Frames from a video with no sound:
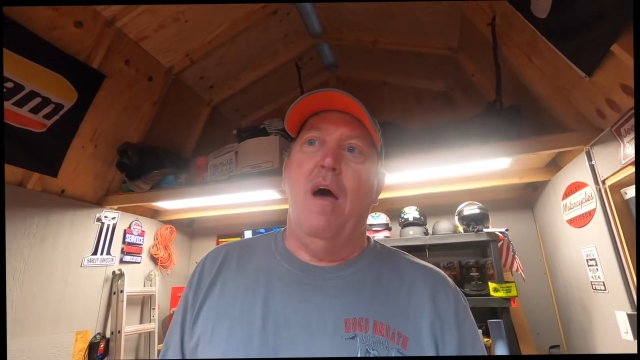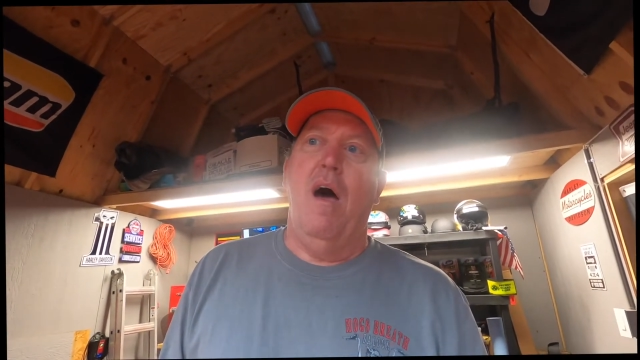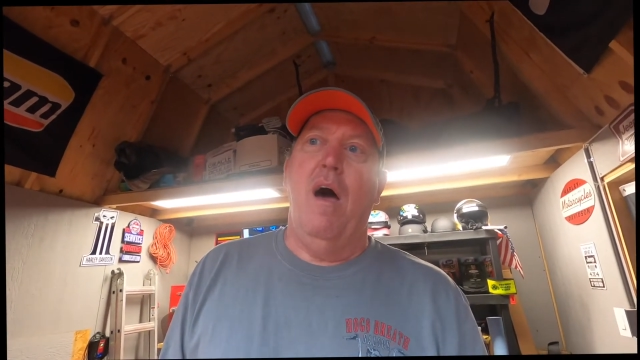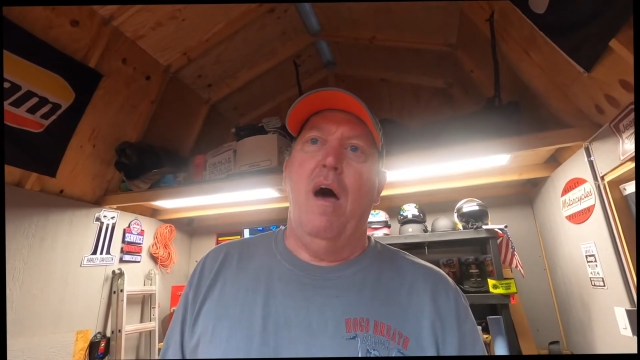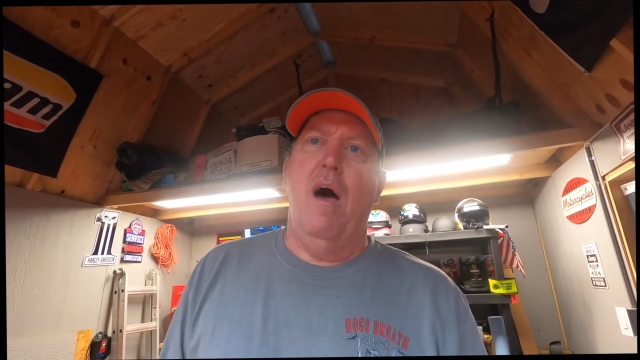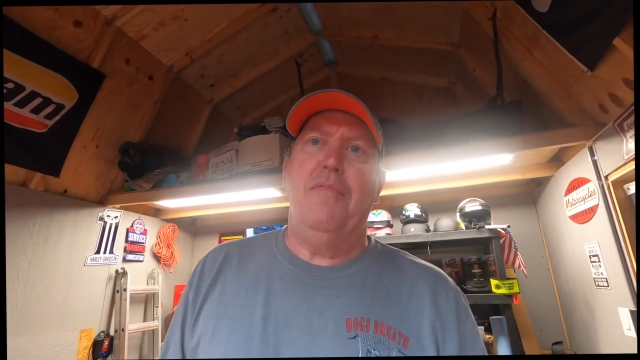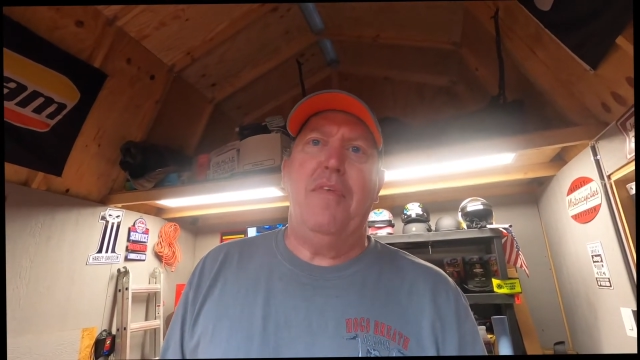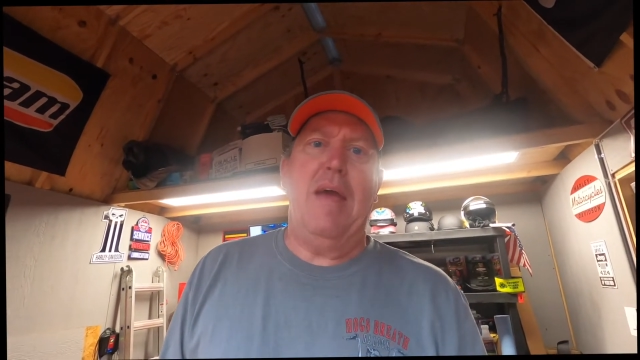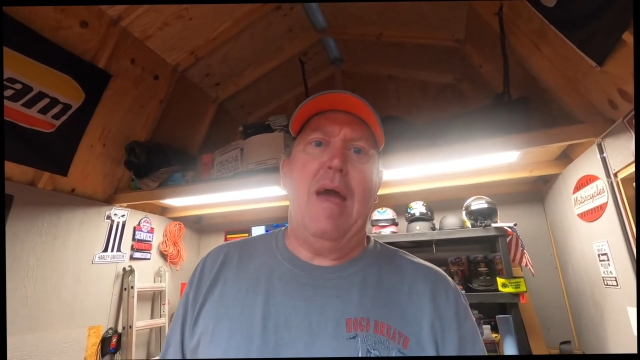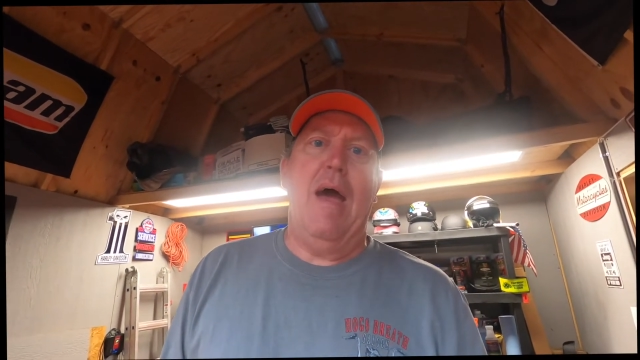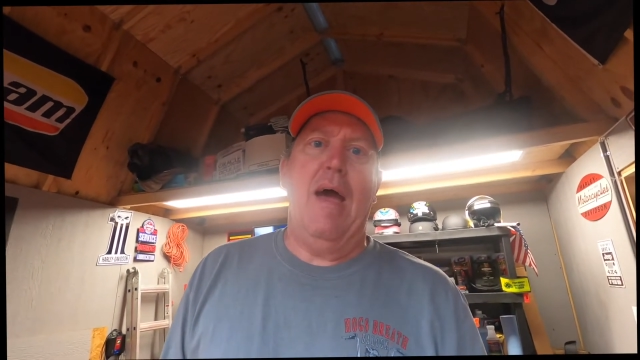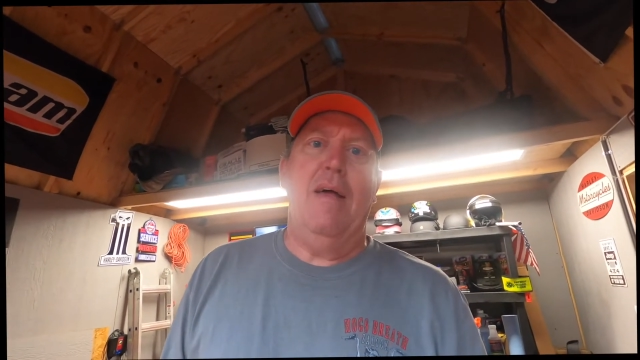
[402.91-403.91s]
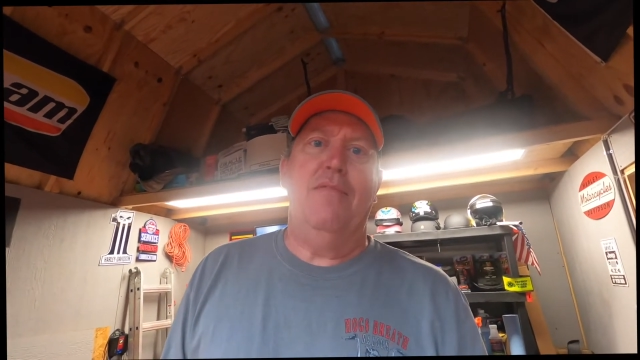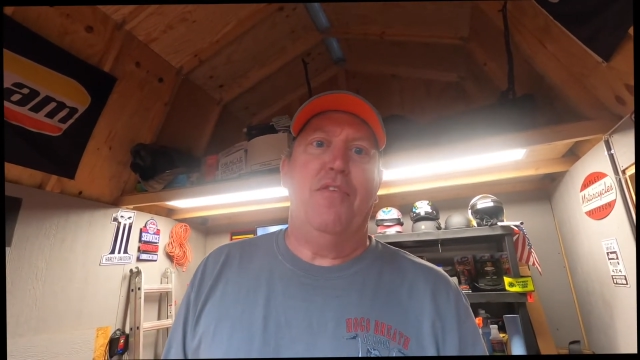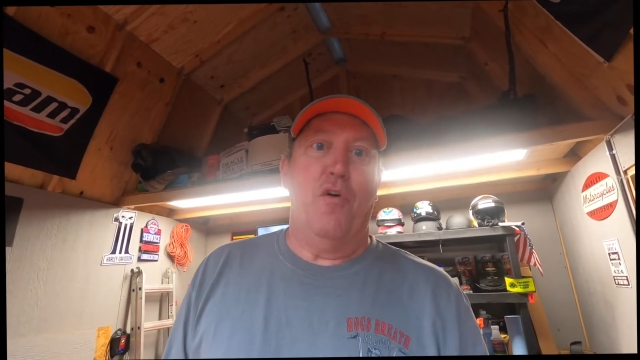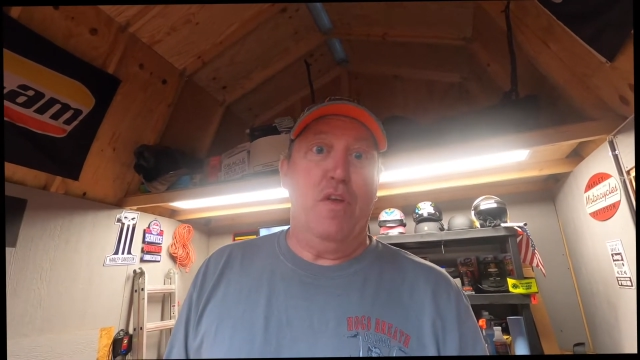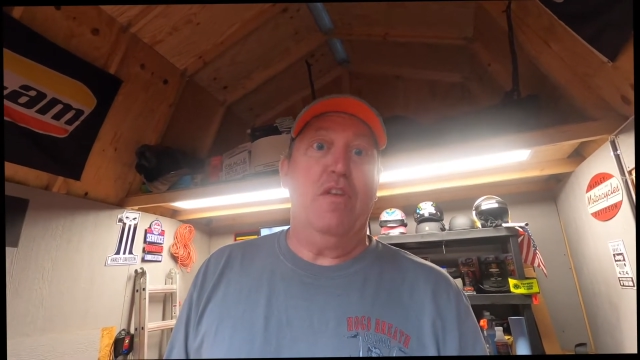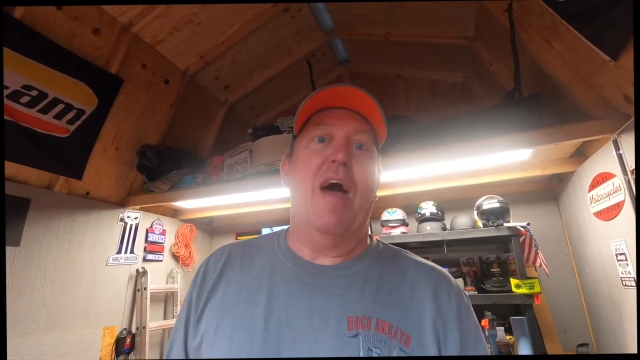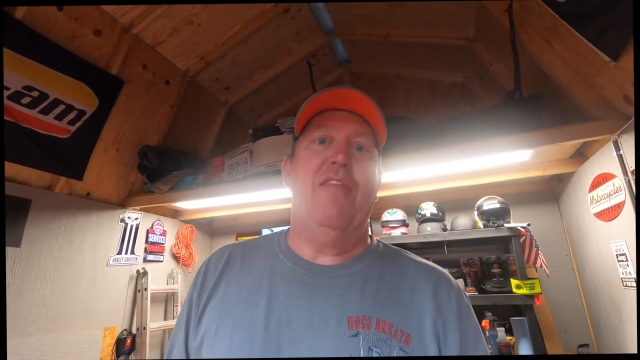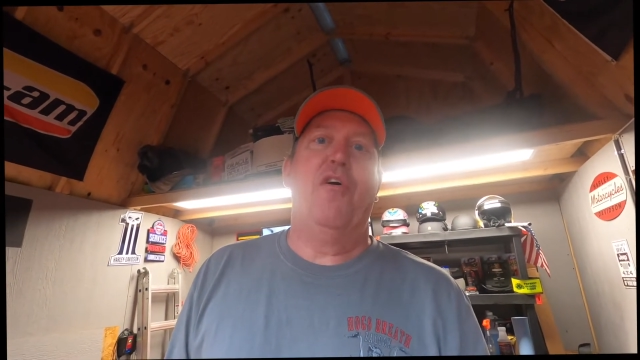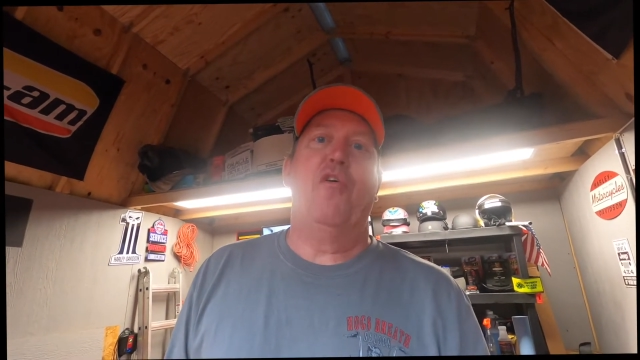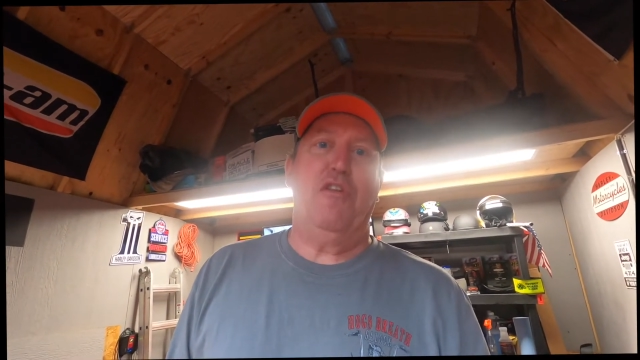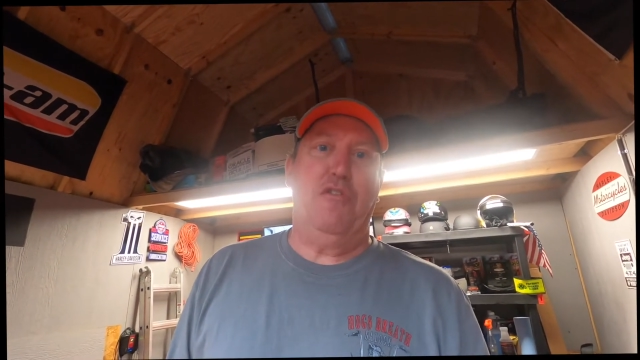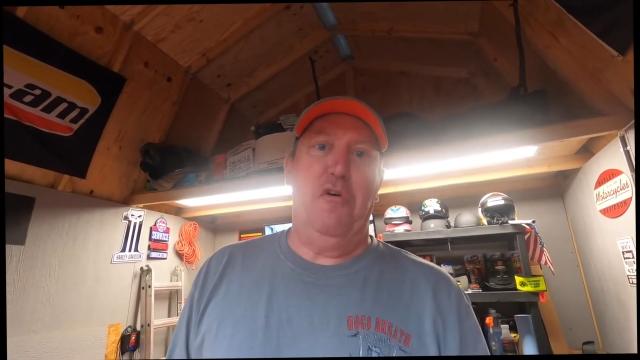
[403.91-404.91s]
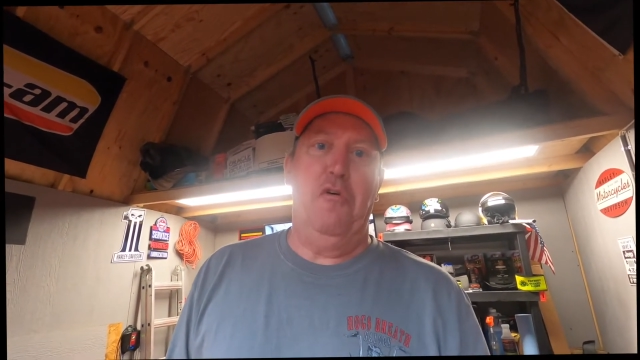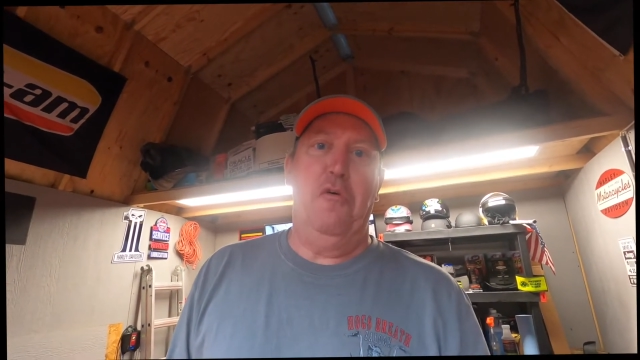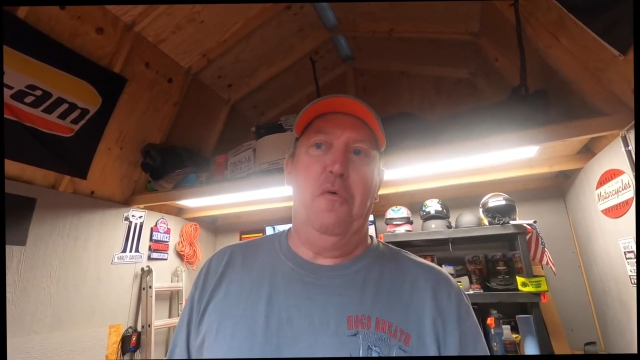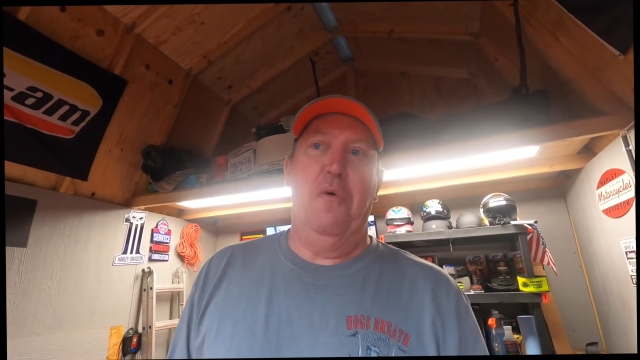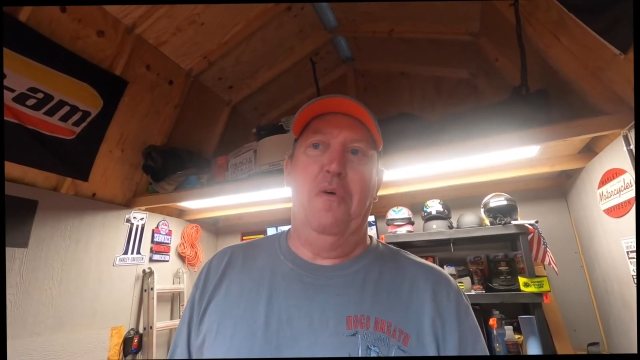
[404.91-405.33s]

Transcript: I think I had 32,